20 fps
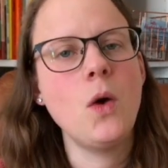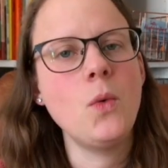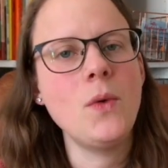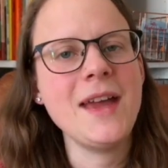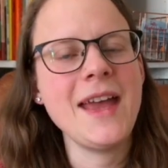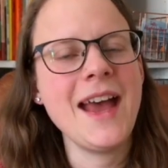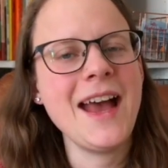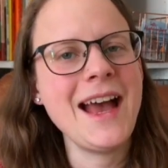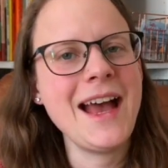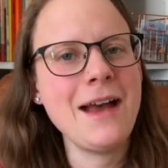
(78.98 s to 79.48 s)

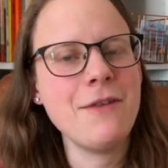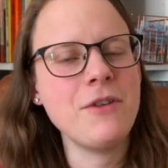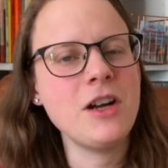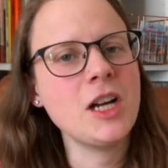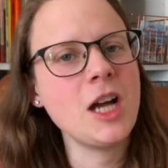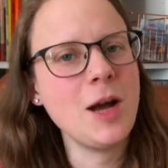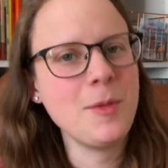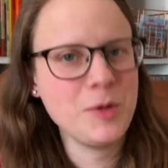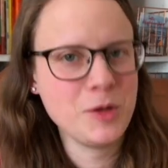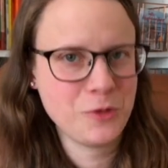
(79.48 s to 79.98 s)
We have a
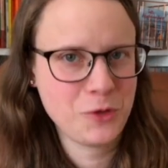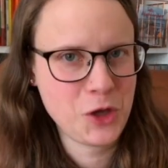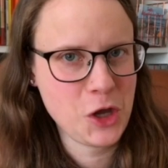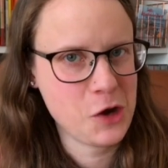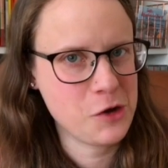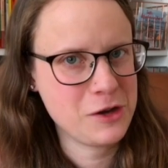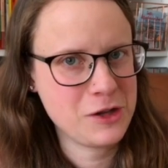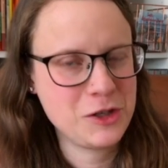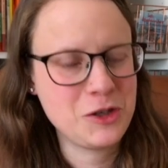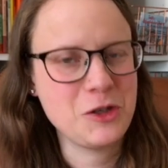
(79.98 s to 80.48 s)
couple of
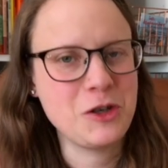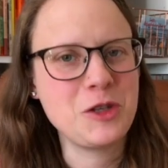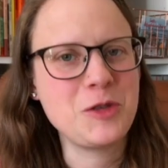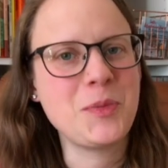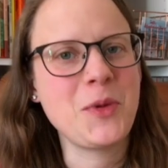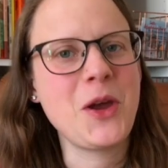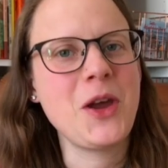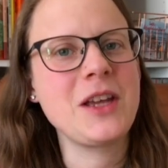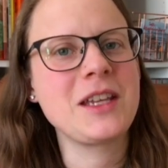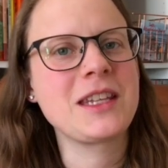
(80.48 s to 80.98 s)
Curious George
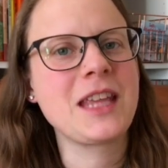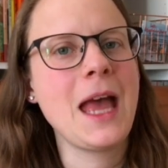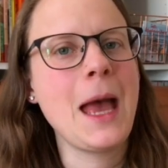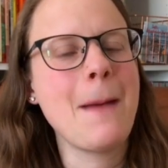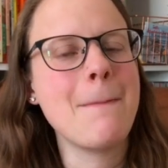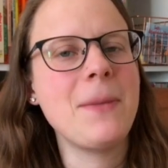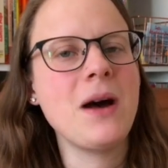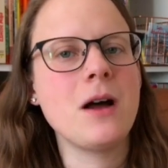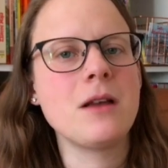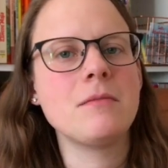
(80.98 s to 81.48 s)
books,
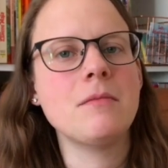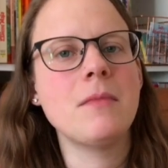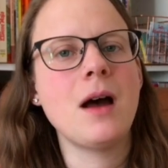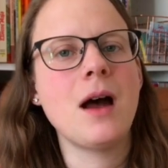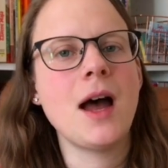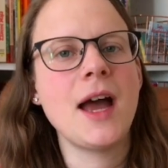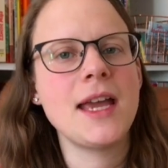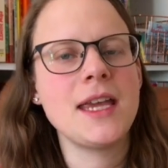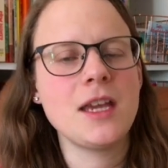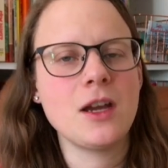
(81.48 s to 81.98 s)
but
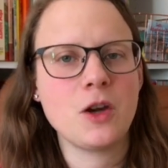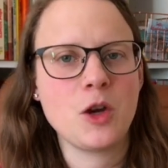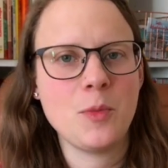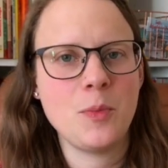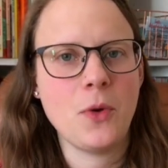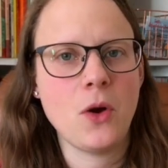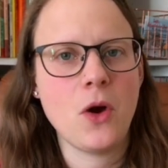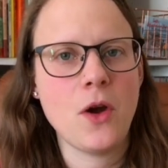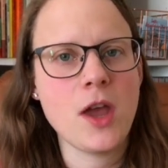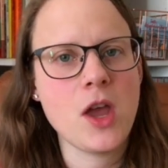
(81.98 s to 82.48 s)
my younger
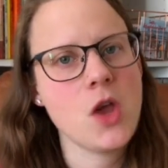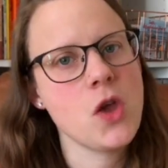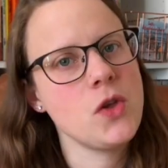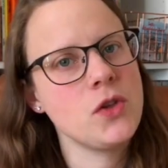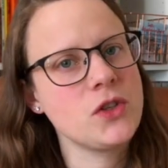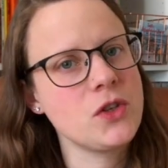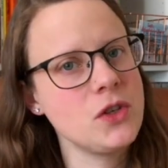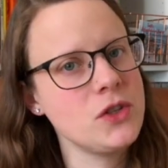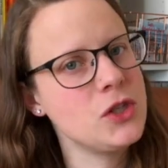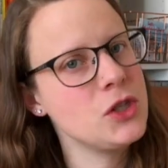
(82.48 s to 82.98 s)
boy,
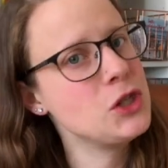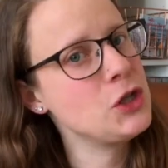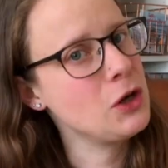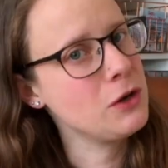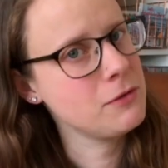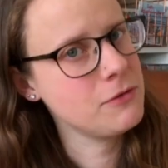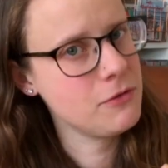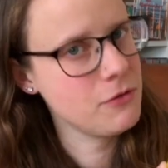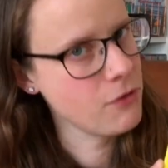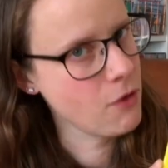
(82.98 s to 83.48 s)
who's going to
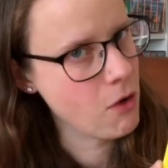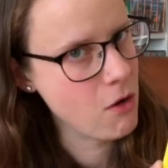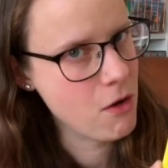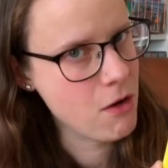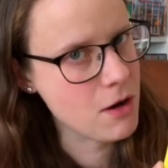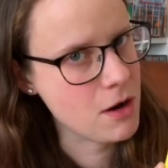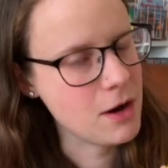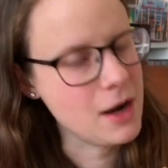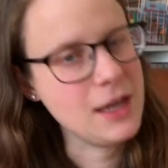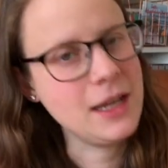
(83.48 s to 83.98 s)
turn
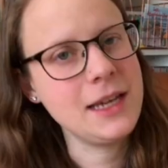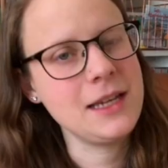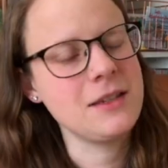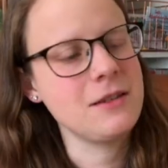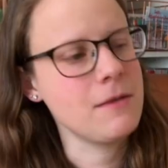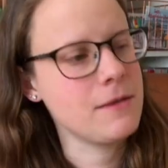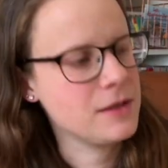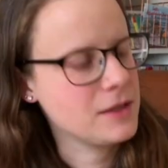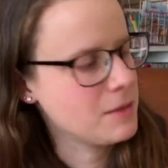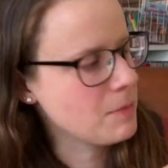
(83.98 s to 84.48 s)
4
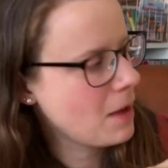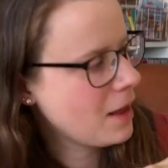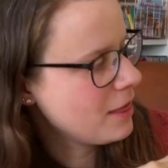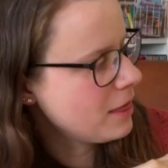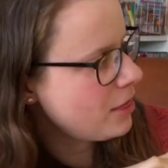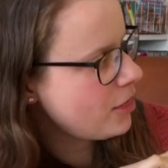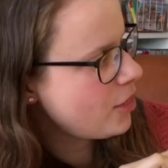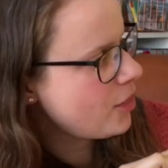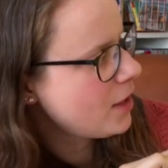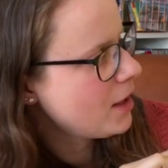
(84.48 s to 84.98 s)
later this
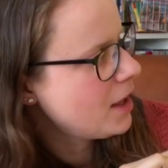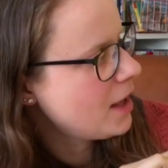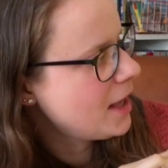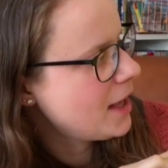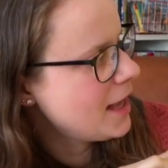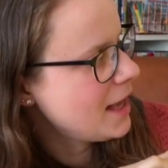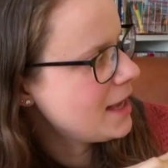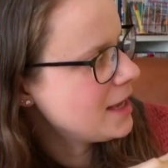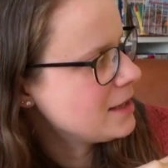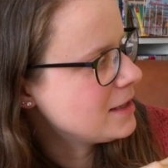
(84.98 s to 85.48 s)
month,
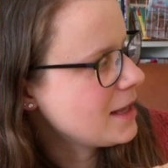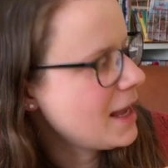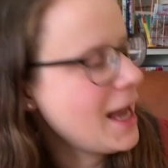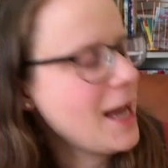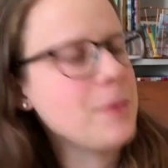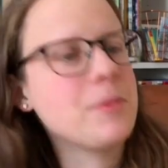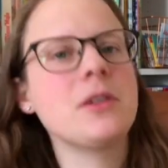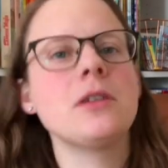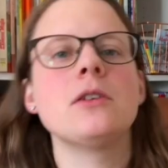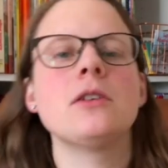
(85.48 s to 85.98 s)
is
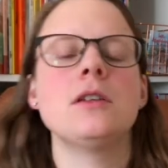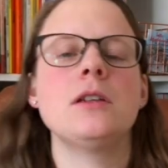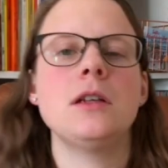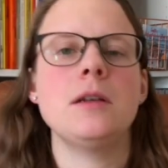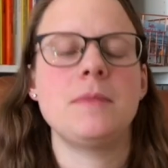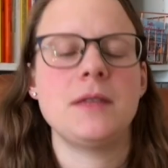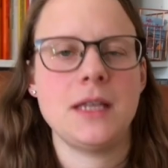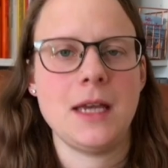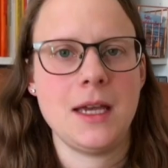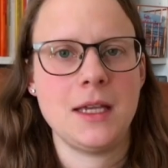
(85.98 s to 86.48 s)
absolutely
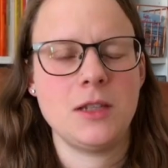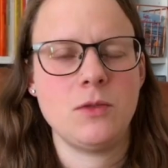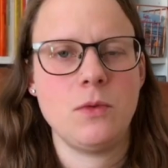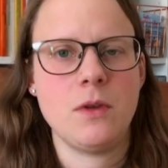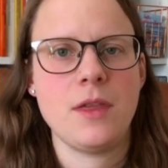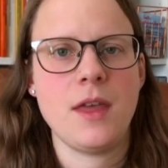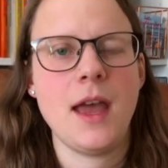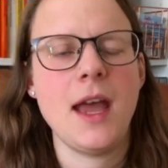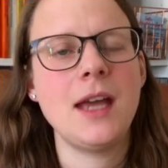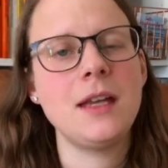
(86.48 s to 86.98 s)
obsessed
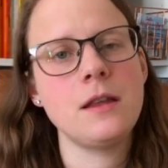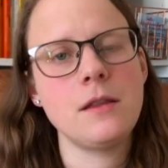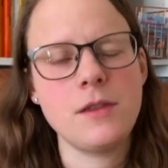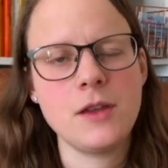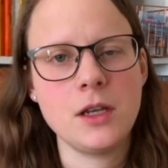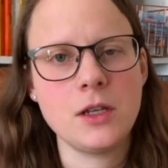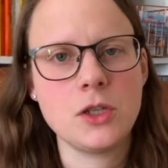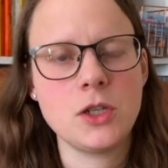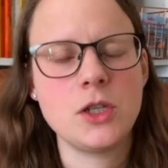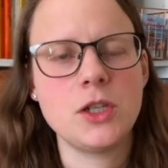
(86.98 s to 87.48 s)
with
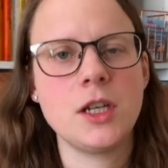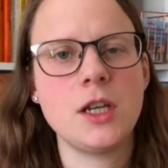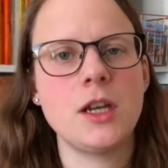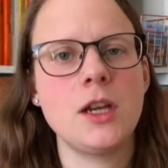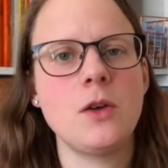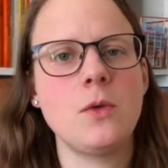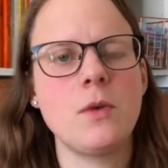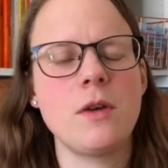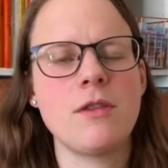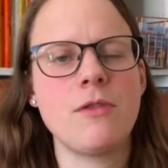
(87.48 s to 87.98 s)
anything to
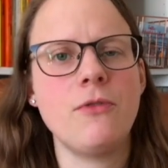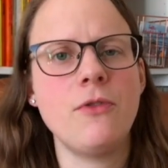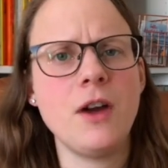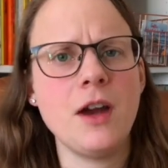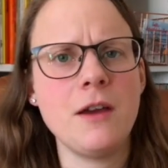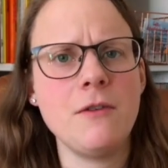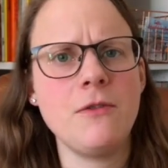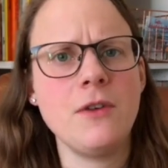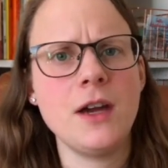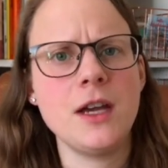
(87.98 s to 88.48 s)
do with
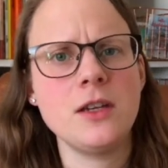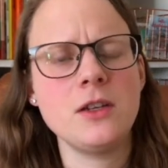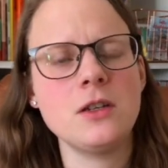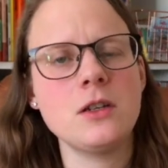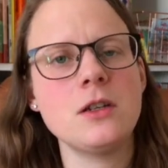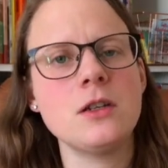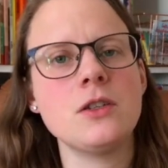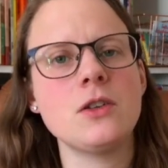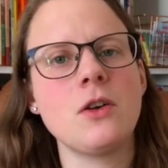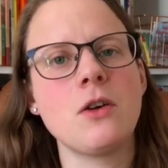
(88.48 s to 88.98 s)

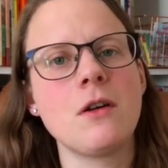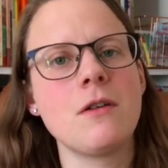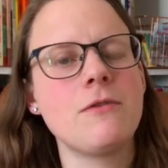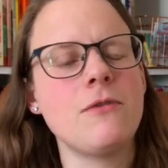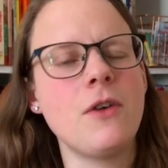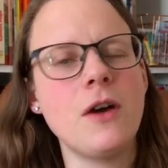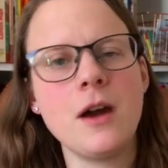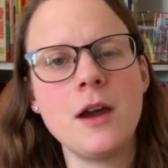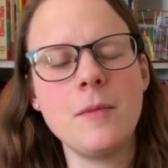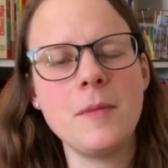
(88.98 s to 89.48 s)
firefighters or
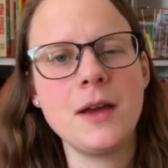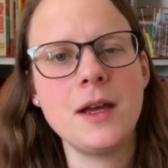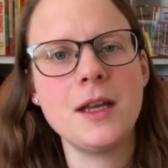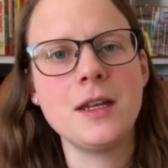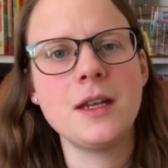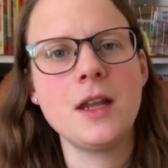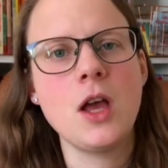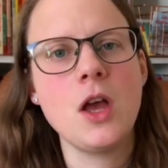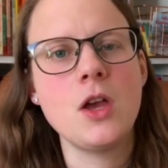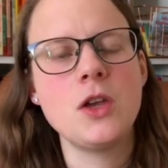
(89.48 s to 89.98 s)

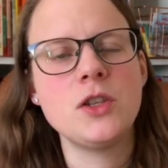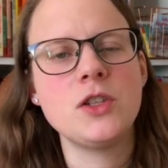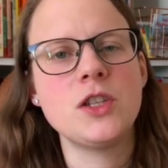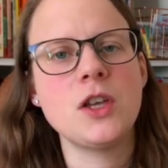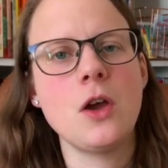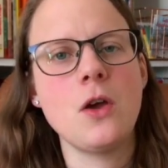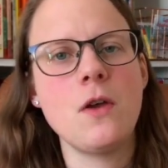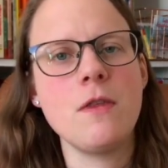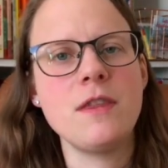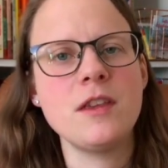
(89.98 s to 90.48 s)
firemen,
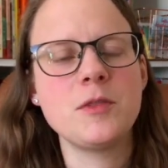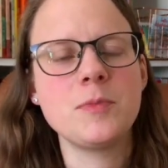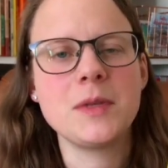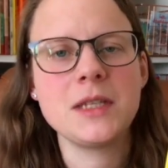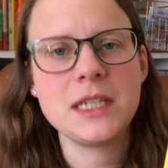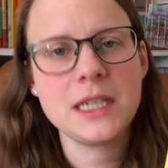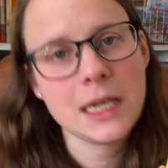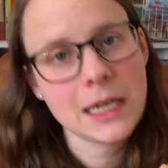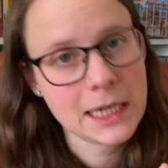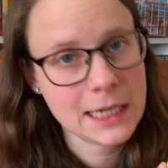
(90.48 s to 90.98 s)
so this
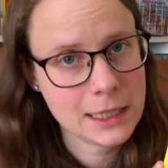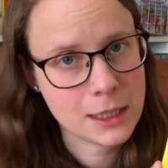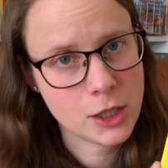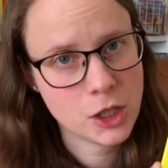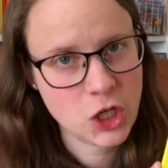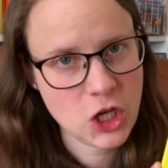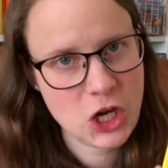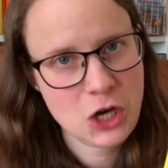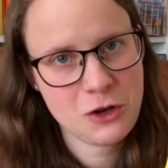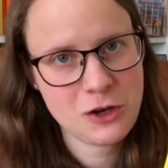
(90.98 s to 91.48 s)
particular
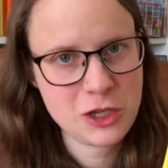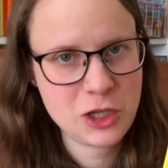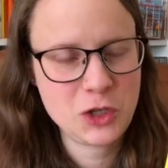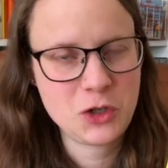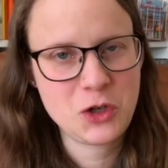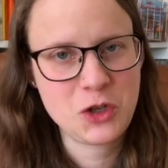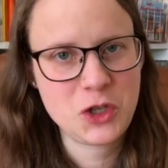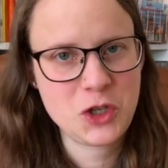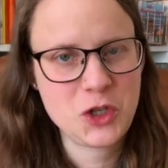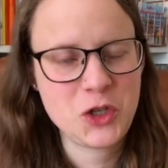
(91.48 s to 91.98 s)
Curious
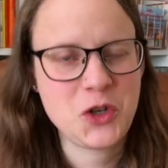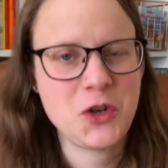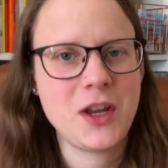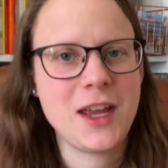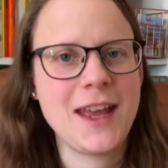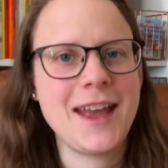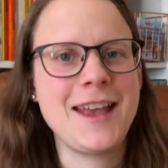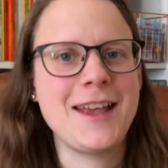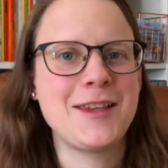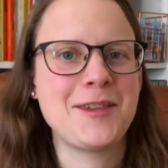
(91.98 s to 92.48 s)
George
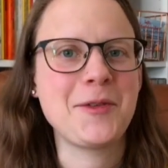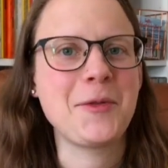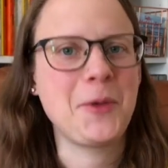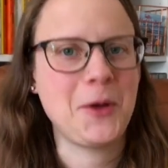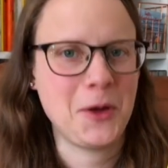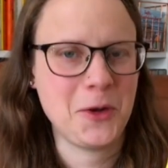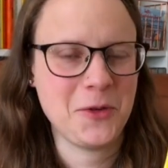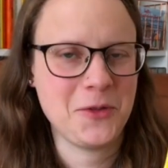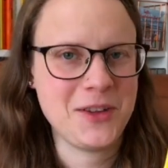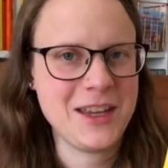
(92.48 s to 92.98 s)
story is
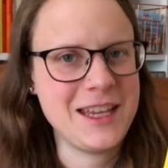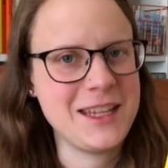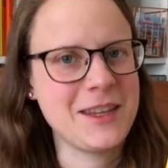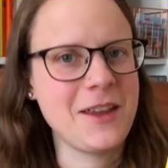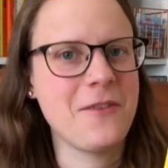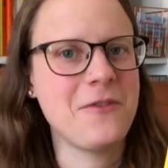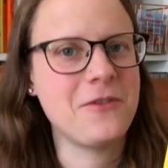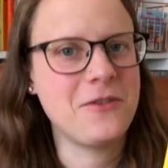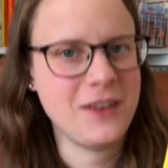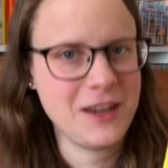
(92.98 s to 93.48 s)
one of his
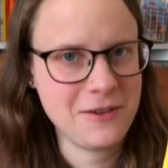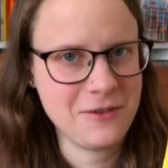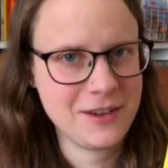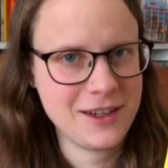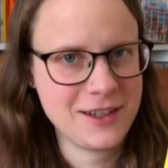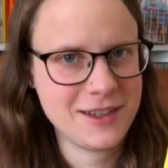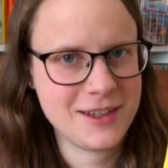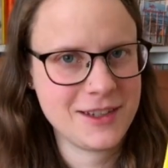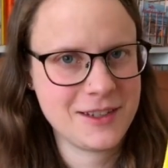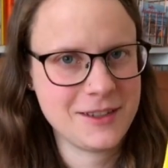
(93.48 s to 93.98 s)

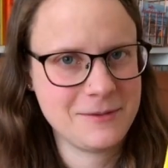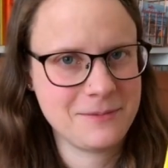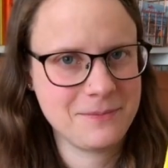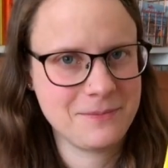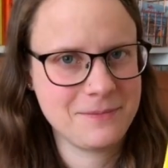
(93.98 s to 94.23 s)
favourites.